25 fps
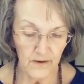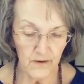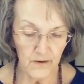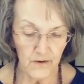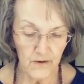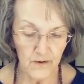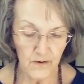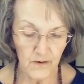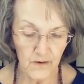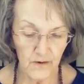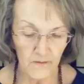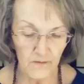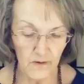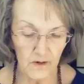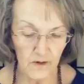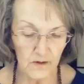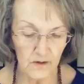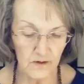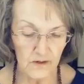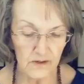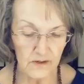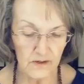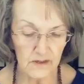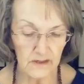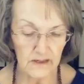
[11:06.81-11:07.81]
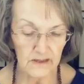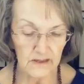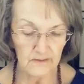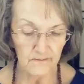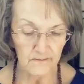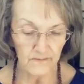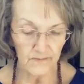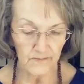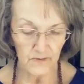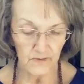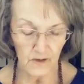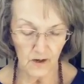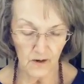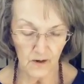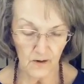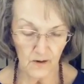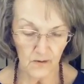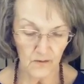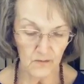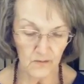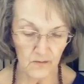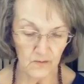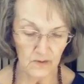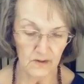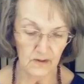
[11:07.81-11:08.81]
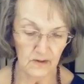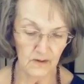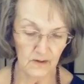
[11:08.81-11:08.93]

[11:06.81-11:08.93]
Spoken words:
Universe in flow,